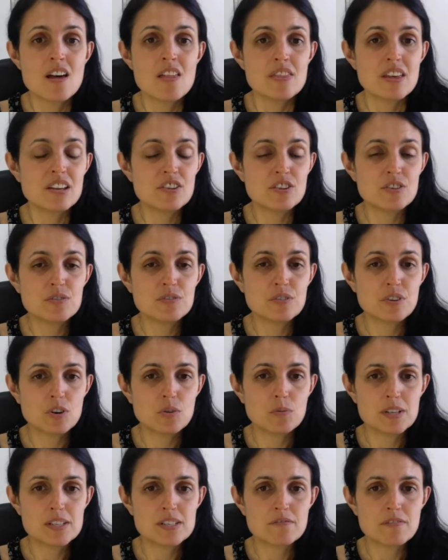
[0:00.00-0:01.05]
they don't
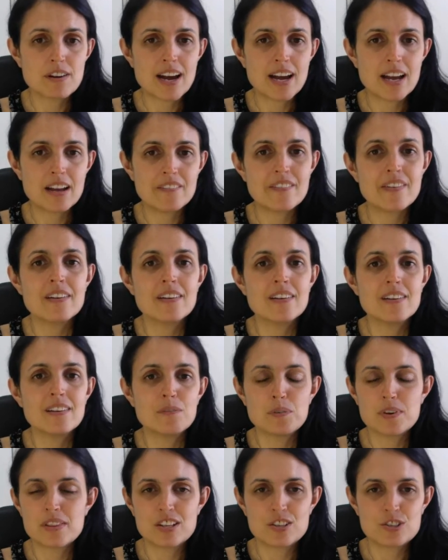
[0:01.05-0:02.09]
always arrive
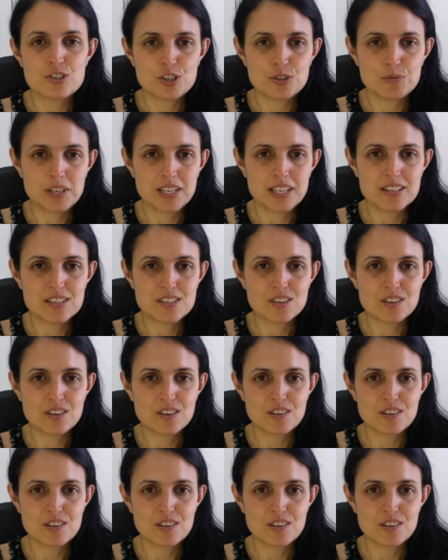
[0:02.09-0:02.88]
within two weeks.